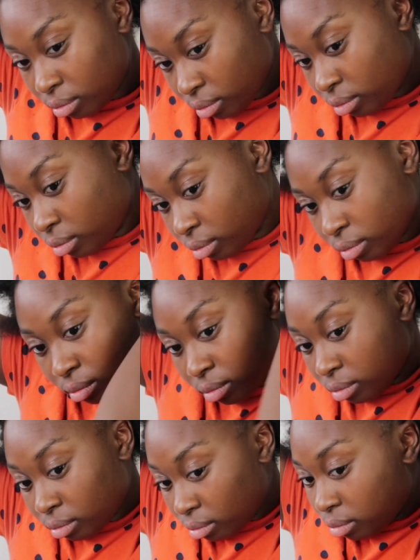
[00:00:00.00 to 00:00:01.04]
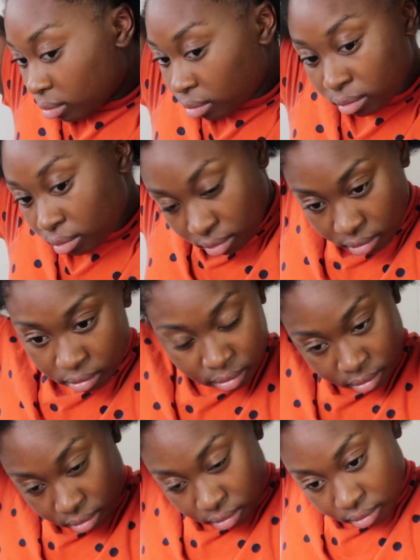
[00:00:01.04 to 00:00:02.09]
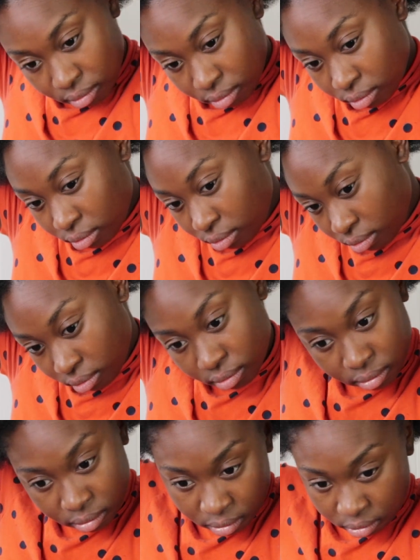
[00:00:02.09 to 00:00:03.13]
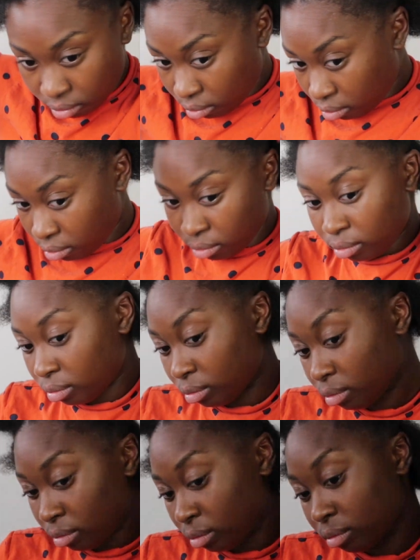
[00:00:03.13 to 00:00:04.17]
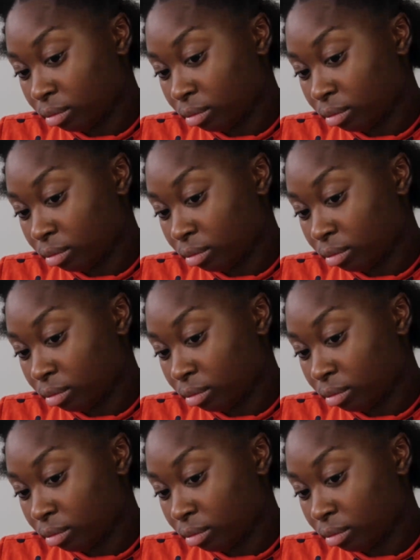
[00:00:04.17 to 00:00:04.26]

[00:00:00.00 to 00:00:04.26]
Okay, sis, so now I'm gonna just put my hair into different sections to